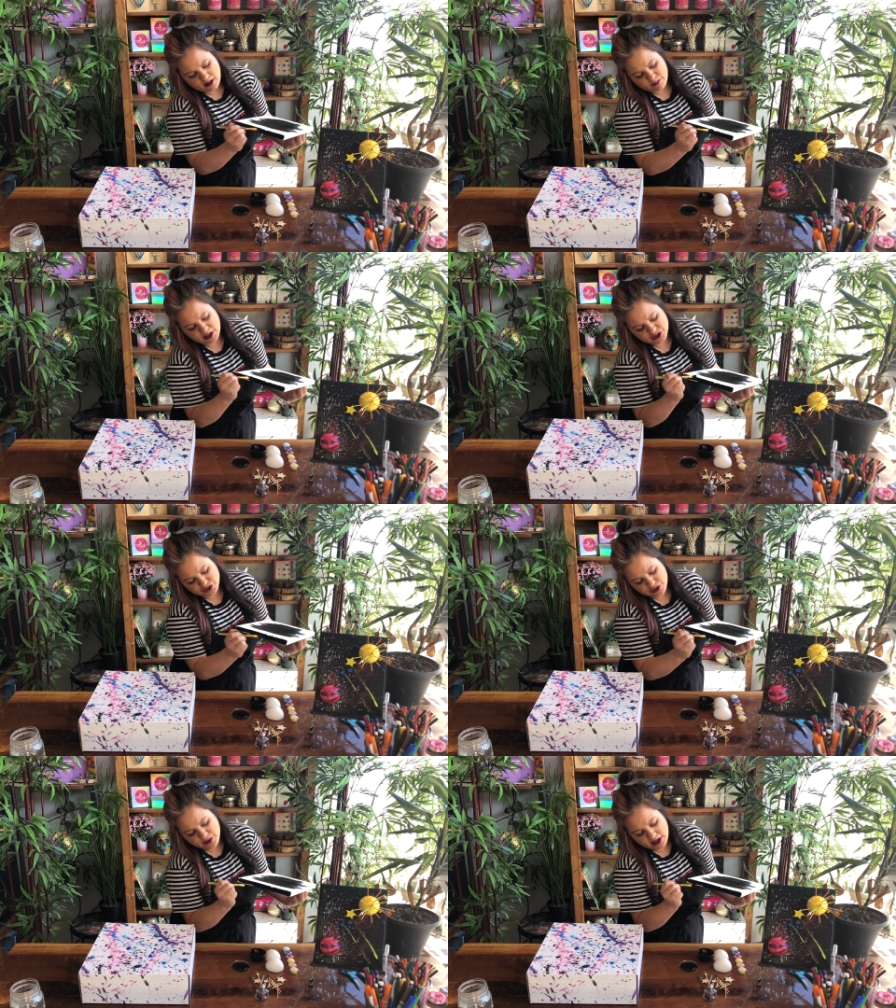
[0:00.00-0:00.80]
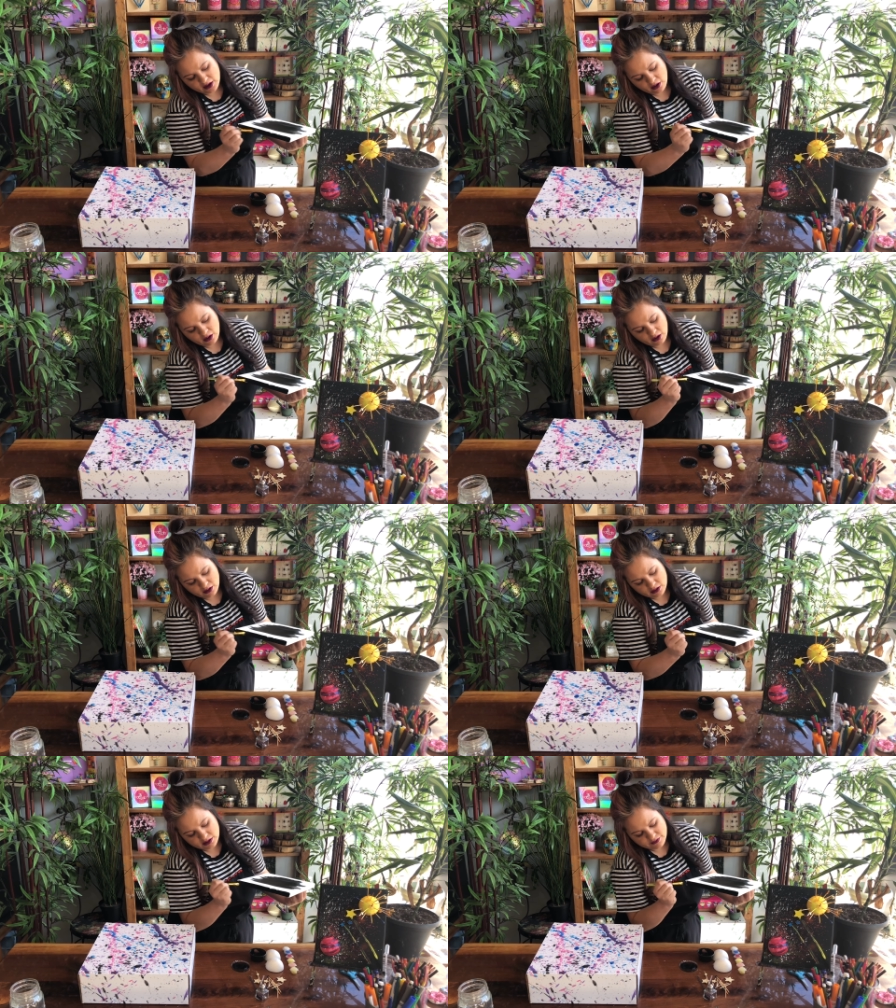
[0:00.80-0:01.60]
Make sure you get
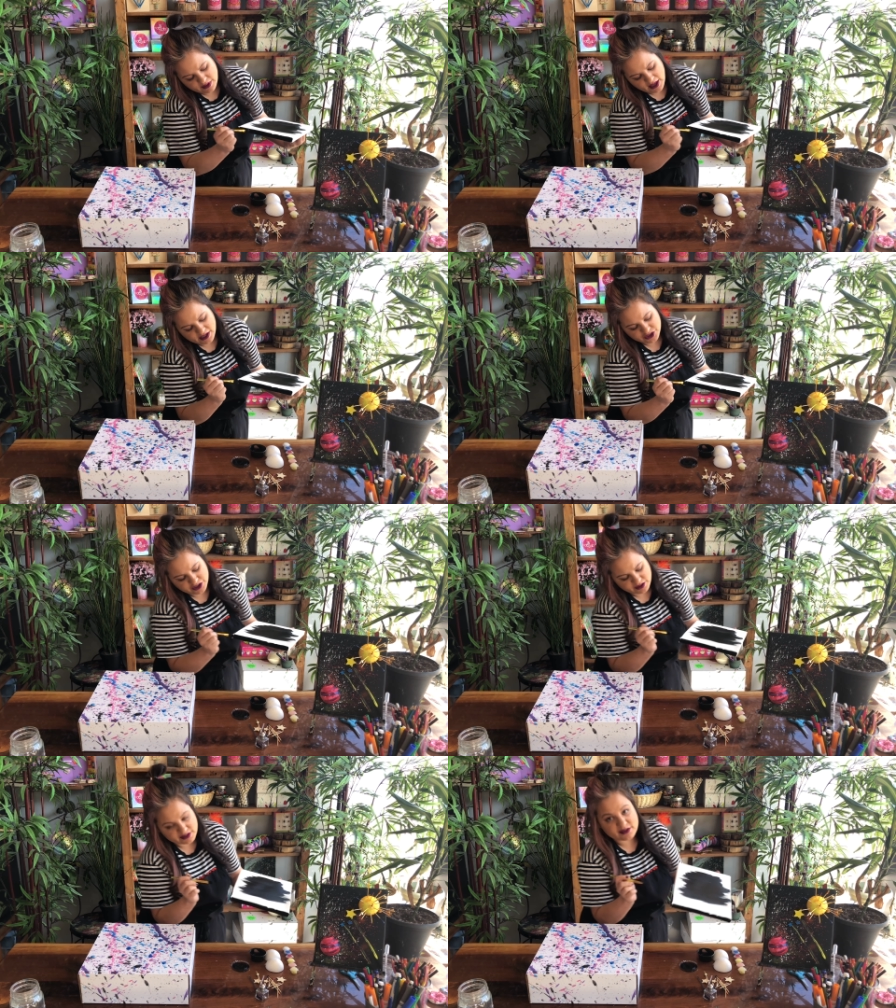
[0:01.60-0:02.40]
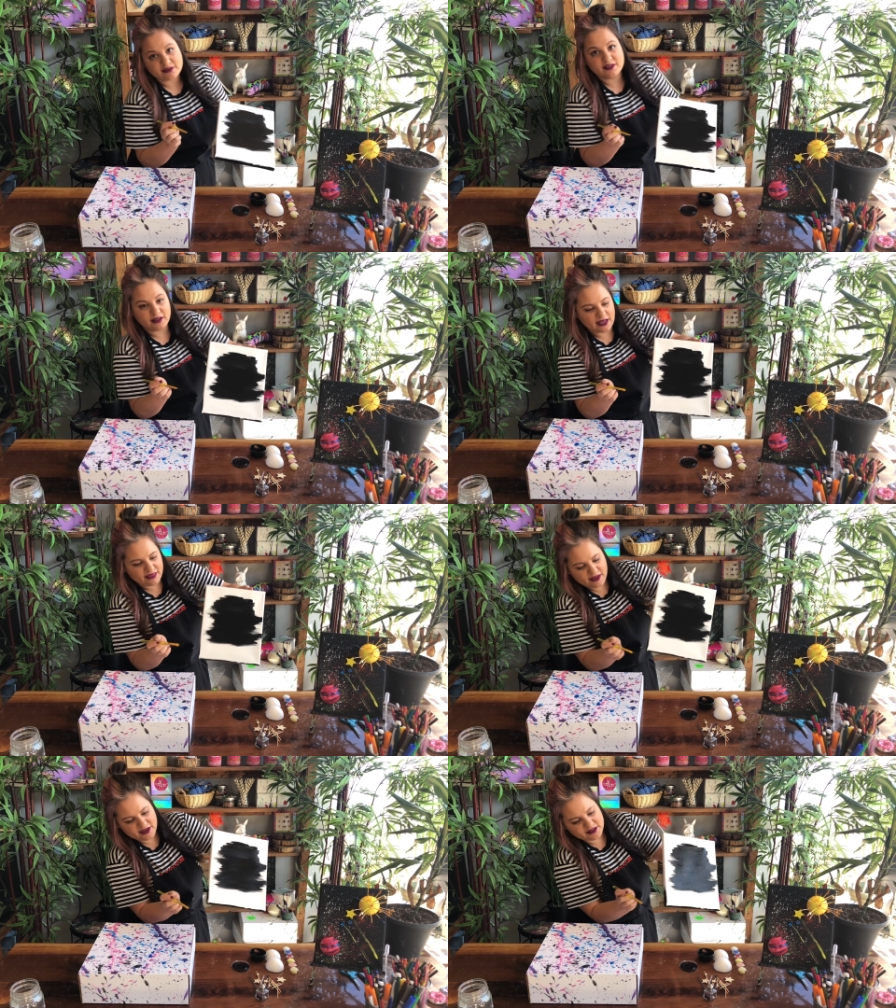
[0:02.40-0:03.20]
all of the edges like
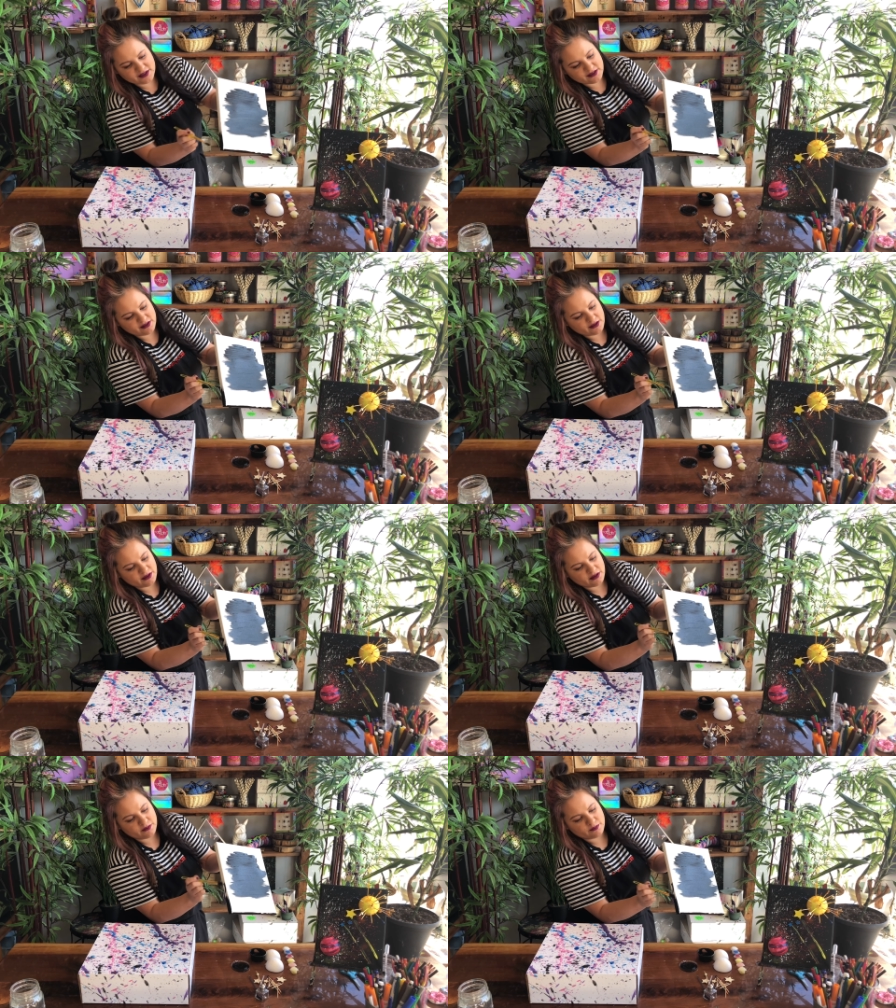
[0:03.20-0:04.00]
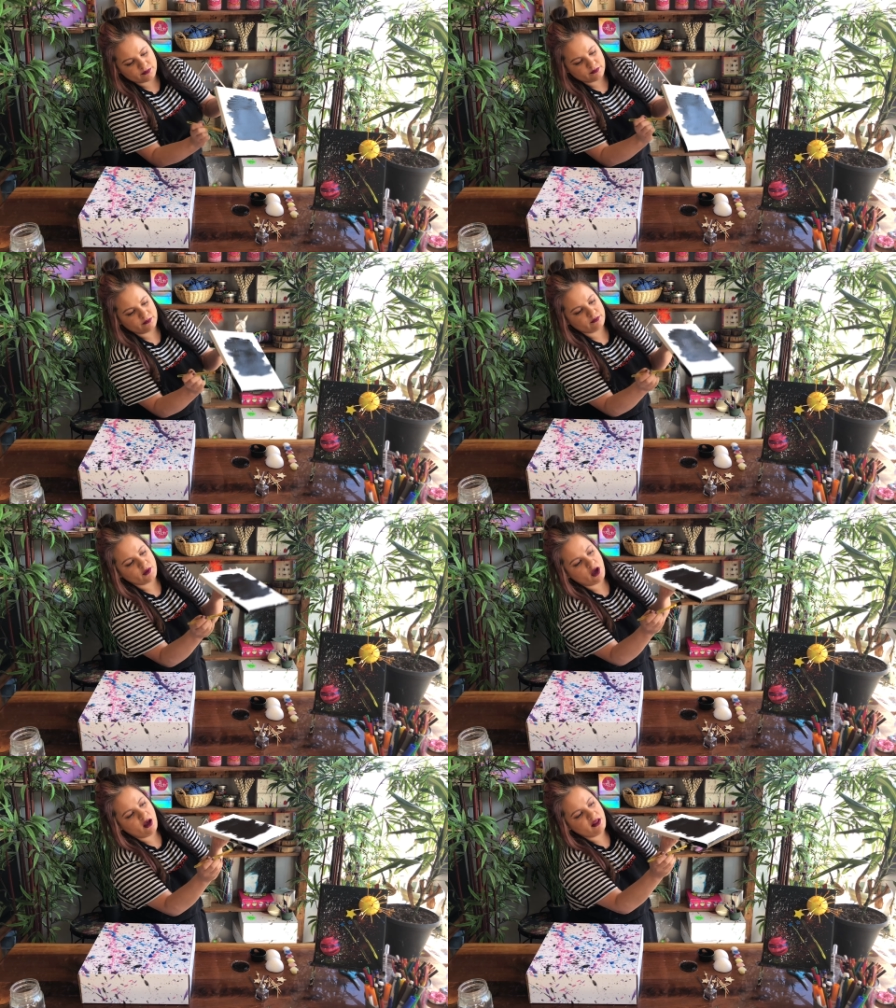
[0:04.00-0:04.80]
this,
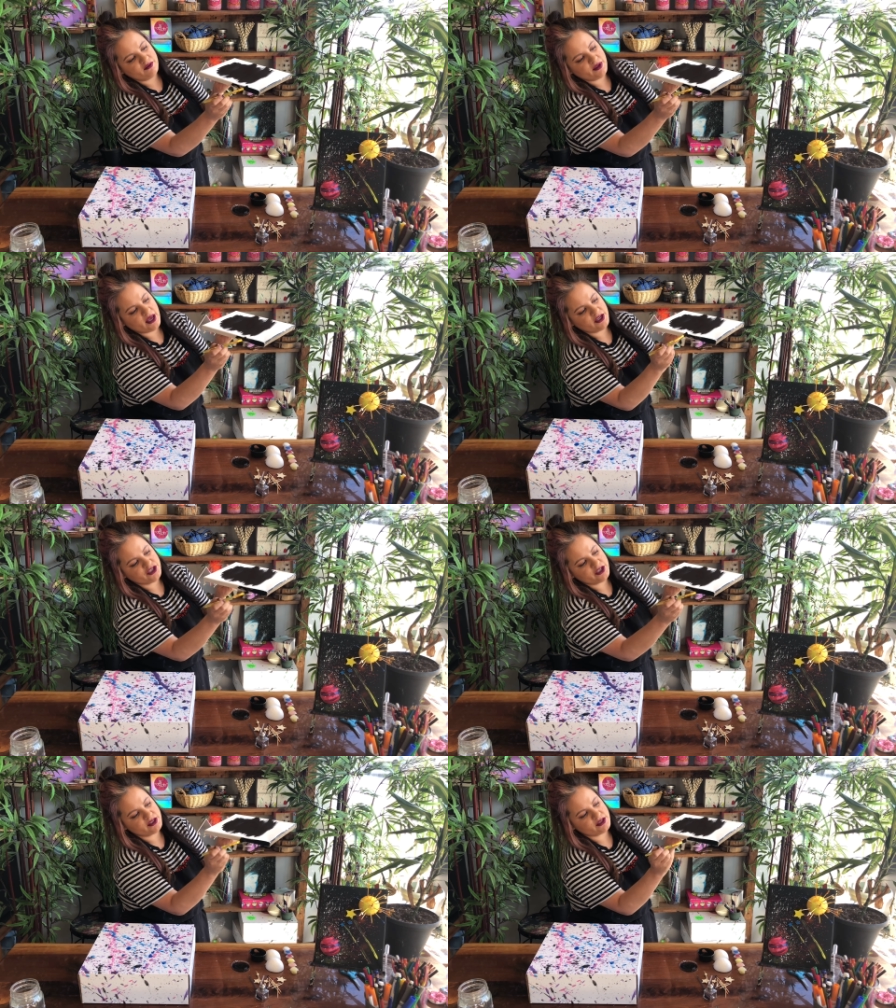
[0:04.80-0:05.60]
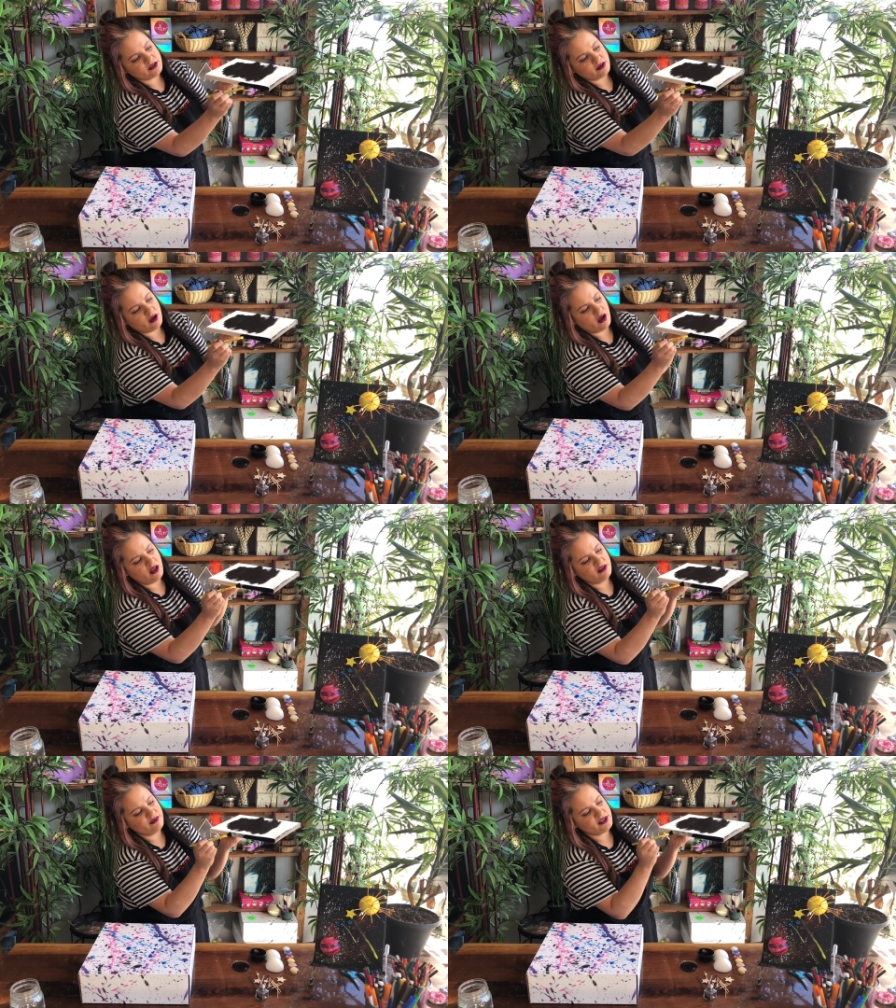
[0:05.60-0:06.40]
all of the edges, all
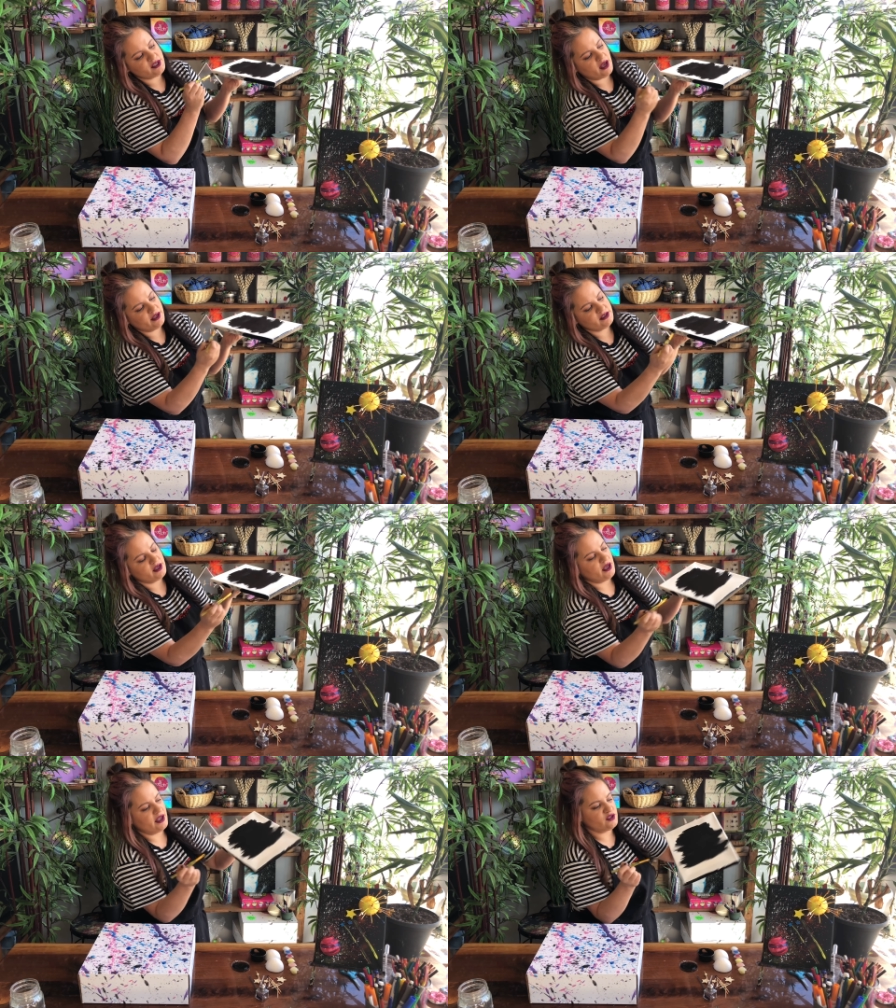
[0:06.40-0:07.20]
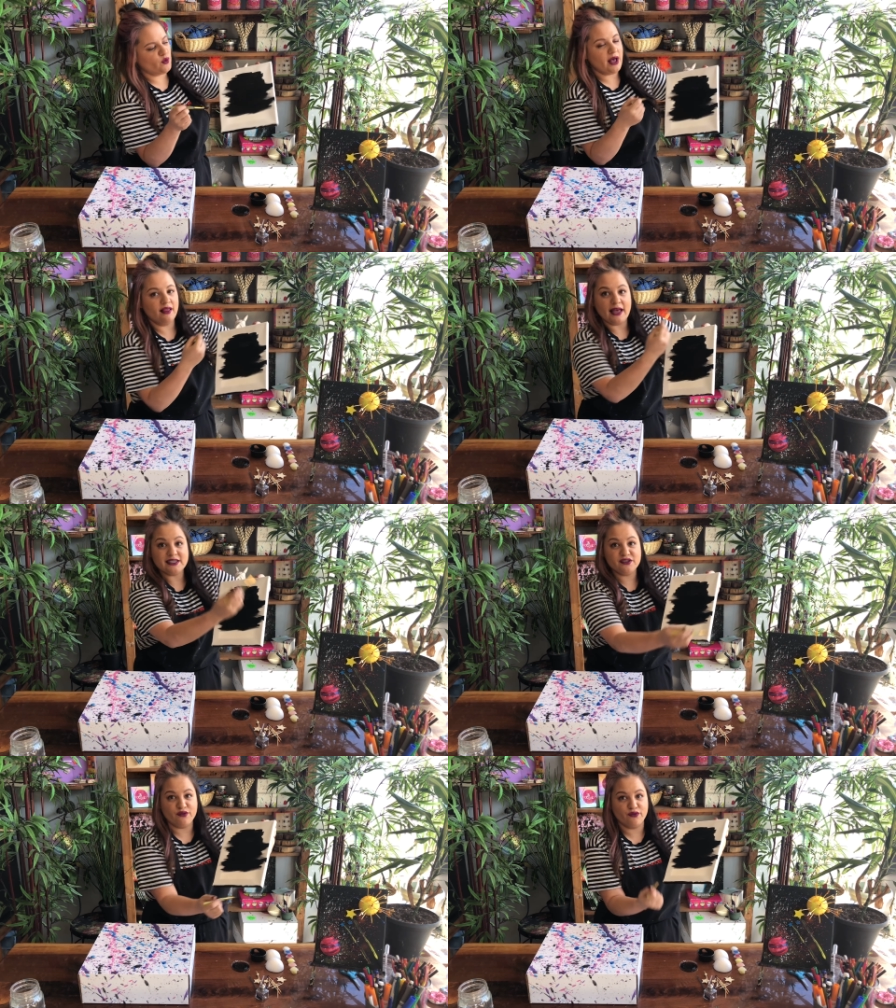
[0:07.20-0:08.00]
of the sides, as well as
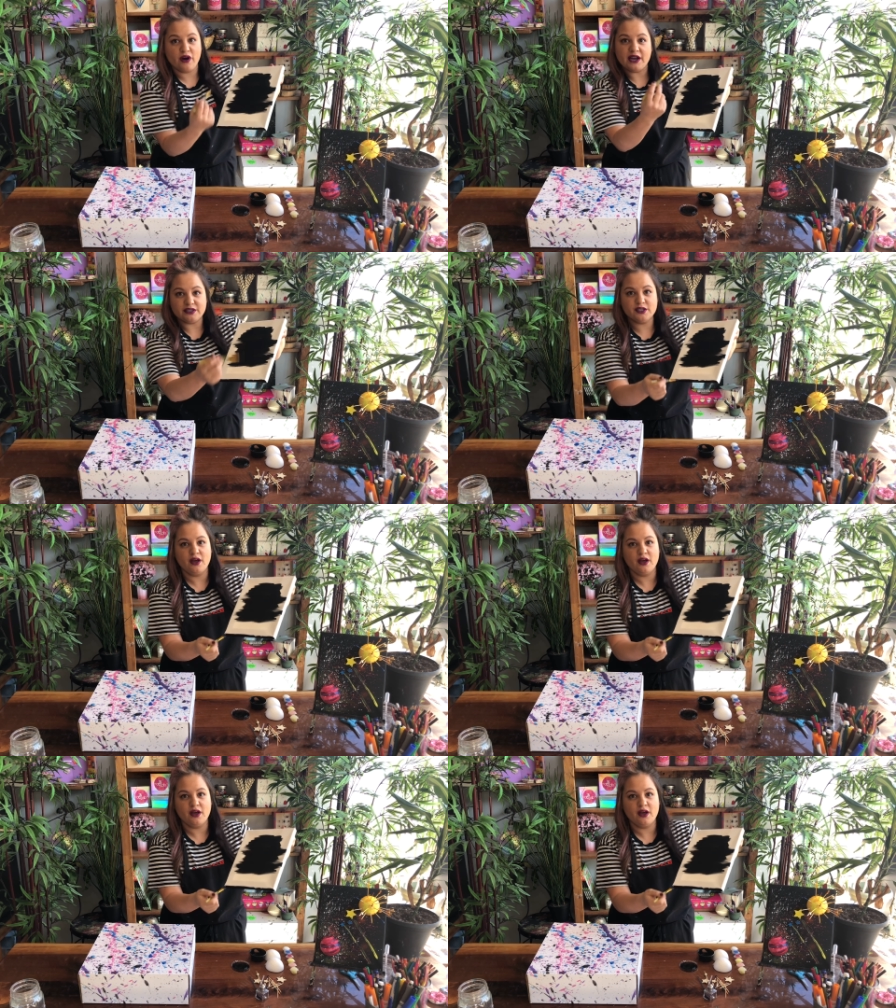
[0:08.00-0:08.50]
the front.